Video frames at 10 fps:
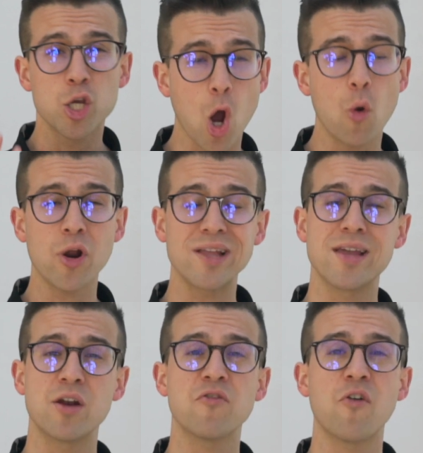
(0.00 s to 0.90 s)
Go and
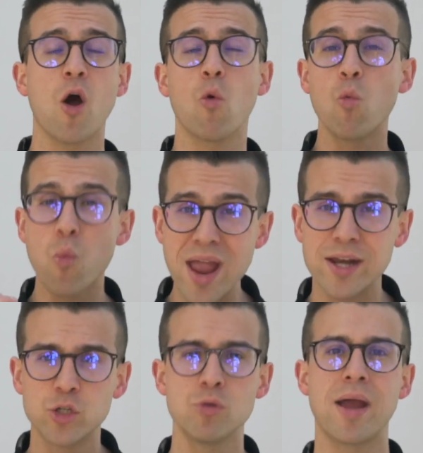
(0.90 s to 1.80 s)
identify, where
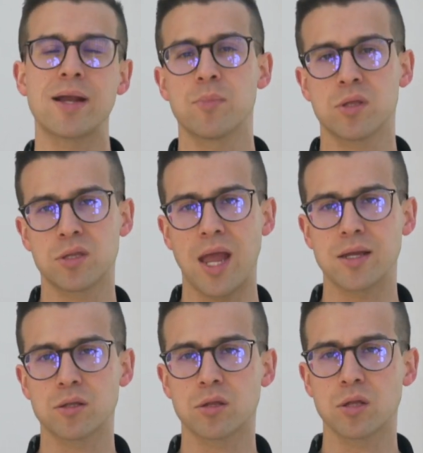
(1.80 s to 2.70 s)
did you make
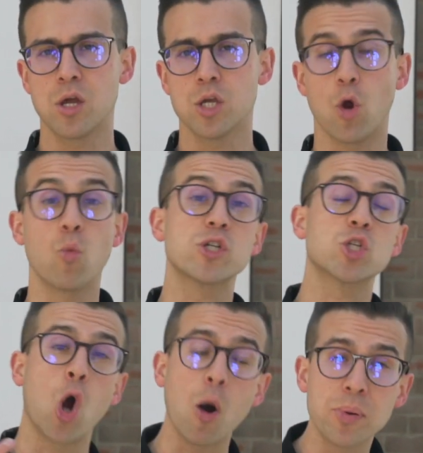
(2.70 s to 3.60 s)
mistakes? You know, which
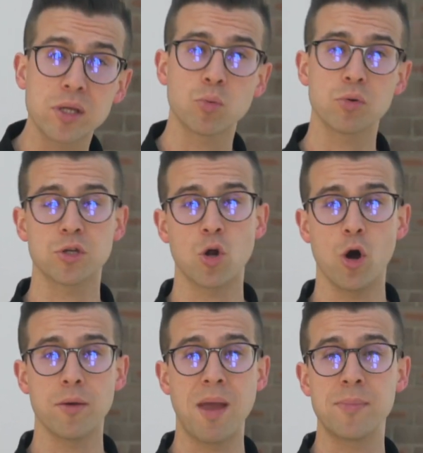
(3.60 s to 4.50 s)
topics was it
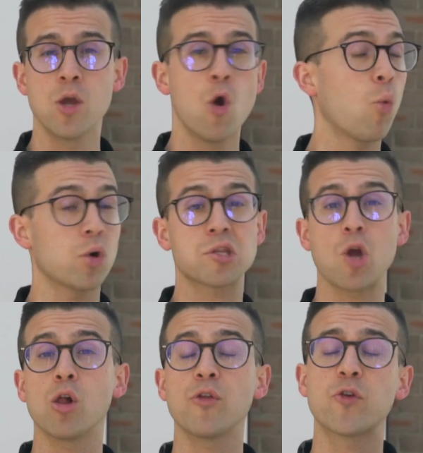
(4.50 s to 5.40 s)
on? Maybe what
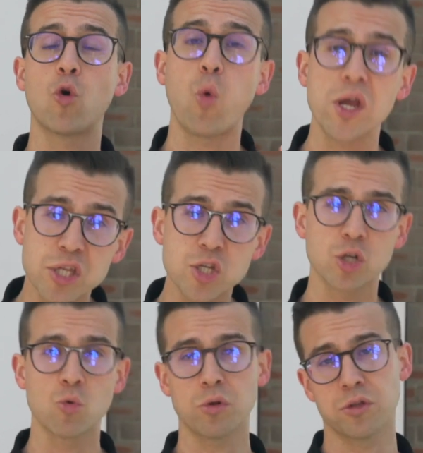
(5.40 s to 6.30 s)
style of
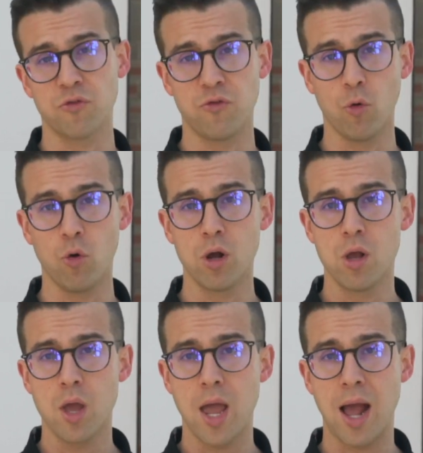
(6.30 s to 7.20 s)
question was it for?
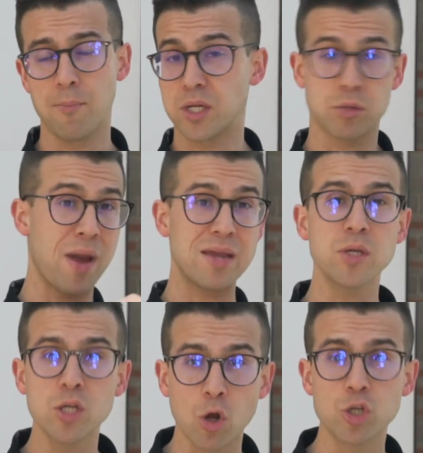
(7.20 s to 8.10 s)
Uh, because
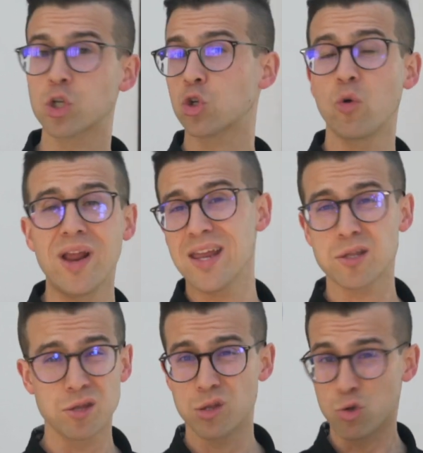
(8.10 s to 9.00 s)
maybe, you know, your short
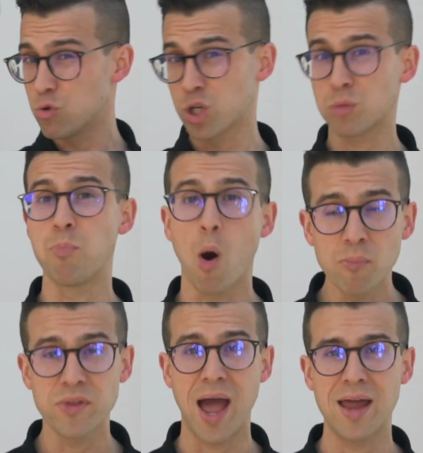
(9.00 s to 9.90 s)
answers you just
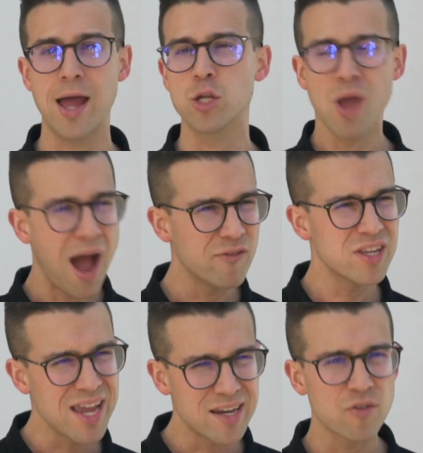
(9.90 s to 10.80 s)
bombed at and you
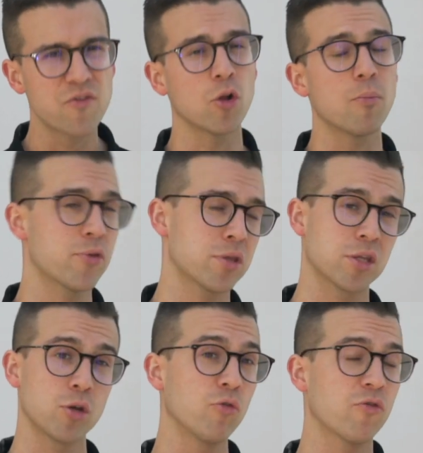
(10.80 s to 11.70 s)
haven't yet developed the
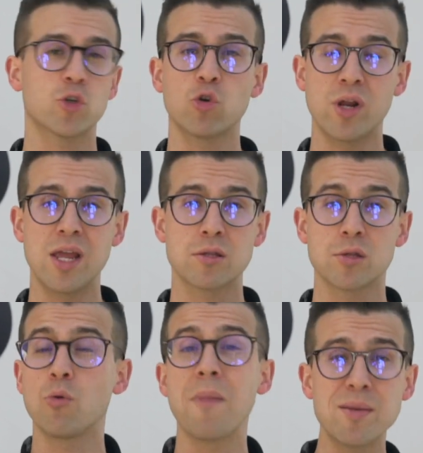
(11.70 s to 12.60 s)
skill for short
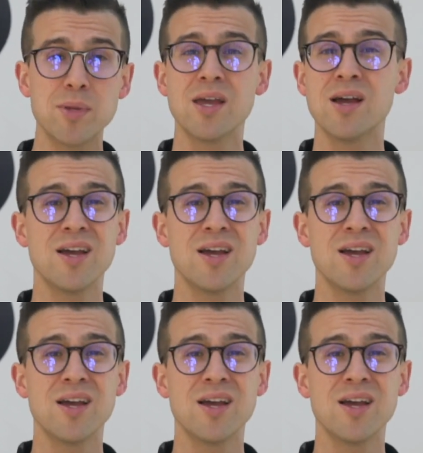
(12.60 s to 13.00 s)
answers, or maybe